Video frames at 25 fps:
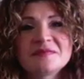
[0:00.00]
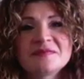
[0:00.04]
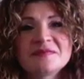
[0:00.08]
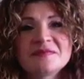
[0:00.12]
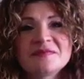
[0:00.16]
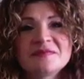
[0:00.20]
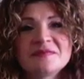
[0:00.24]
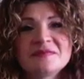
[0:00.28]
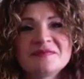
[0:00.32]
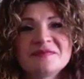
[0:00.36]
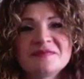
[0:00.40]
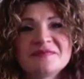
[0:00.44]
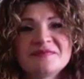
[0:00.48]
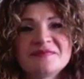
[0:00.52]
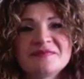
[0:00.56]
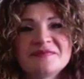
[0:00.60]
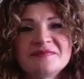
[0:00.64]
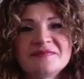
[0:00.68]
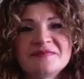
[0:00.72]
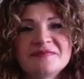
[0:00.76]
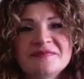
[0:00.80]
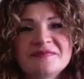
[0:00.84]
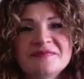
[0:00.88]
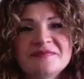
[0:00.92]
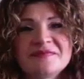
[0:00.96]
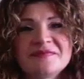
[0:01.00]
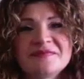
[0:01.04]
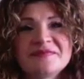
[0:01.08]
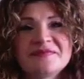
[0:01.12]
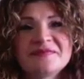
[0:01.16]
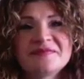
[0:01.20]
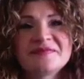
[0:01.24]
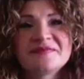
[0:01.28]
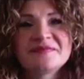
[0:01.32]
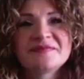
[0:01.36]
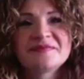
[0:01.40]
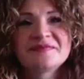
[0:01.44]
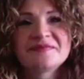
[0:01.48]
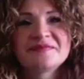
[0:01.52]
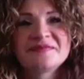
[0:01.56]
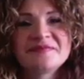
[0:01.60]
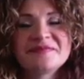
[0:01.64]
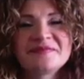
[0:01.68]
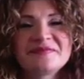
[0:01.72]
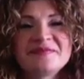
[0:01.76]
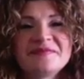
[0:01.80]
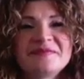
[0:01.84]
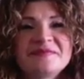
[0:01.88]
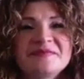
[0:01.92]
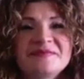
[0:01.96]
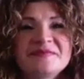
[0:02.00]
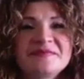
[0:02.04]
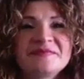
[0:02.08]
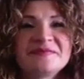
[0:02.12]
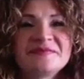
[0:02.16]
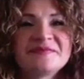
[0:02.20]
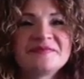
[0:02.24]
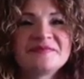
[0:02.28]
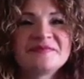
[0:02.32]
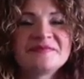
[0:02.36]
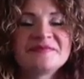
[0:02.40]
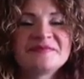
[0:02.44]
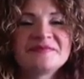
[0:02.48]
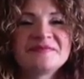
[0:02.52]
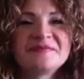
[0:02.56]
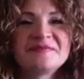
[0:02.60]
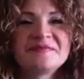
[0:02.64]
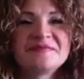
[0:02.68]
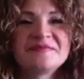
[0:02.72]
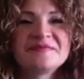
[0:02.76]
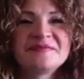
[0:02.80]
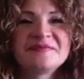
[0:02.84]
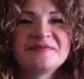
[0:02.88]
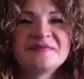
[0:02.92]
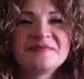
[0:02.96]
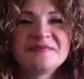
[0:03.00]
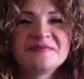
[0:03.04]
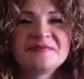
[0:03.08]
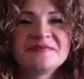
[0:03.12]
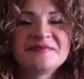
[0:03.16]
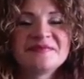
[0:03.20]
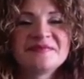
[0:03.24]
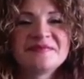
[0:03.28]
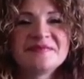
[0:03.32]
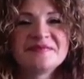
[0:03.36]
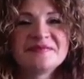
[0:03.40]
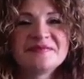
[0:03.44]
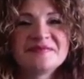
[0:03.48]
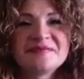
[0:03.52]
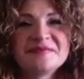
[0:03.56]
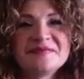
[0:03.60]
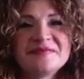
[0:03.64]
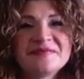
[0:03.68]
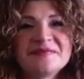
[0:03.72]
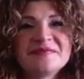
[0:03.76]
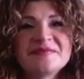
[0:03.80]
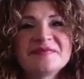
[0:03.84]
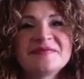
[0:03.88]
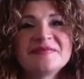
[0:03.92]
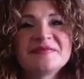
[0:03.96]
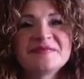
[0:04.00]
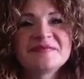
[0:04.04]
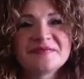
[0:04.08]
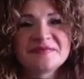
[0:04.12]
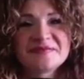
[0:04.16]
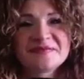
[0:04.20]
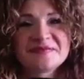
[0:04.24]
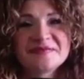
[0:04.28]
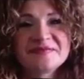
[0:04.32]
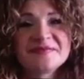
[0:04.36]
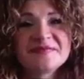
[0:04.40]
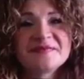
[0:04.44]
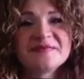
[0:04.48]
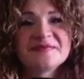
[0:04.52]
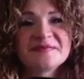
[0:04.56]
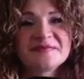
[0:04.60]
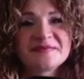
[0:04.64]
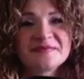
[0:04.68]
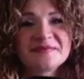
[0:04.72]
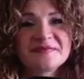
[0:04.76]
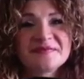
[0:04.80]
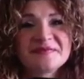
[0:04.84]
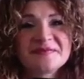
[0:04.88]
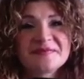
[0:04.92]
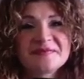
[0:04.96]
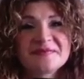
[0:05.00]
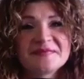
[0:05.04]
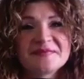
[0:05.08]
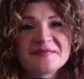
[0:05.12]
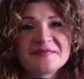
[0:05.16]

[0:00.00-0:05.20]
This person isn't speaking.